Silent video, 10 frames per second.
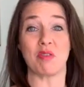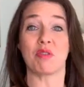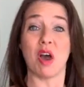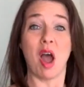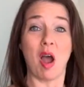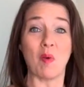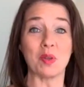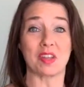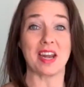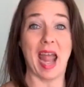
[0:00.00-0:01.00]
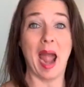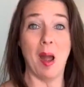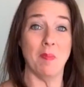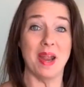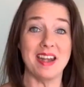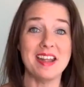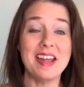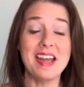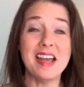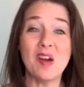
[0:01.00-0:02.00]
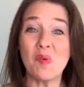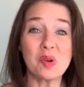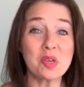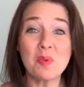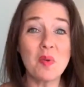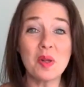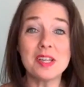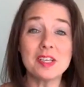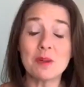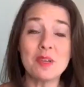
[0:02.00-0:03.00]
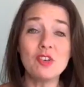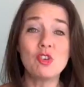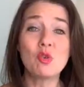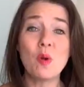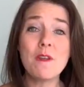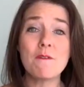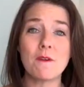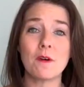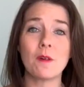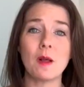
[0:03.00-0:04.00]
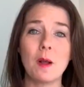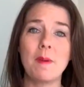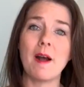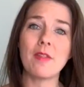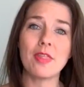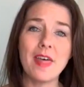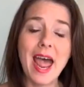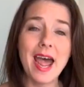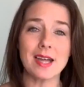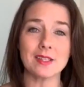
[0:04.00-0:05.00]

of what you thought was gonna happen. Would you be willing to be joyful about